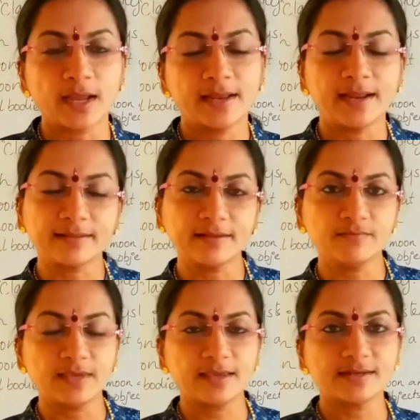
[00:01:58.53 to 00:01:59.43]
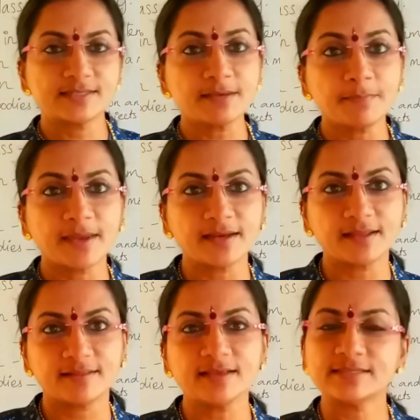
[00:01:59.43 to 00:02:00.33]
Like that we can see many
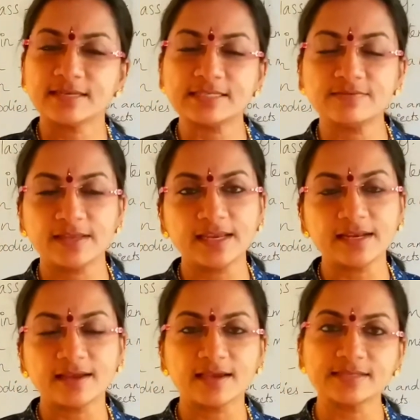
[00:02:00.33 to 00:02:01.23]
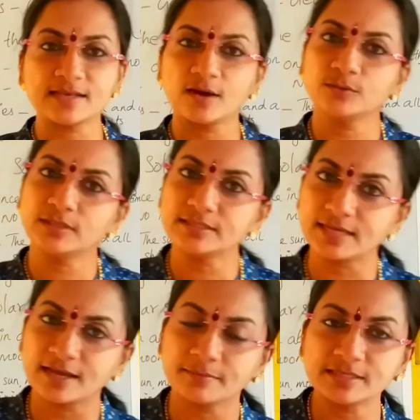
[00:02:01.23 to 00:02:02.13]
things. It is very nice how the
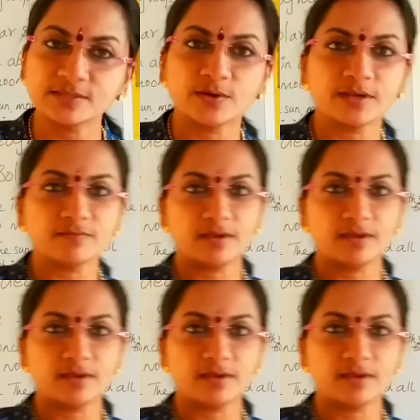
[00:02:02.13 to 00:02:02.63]
time is going.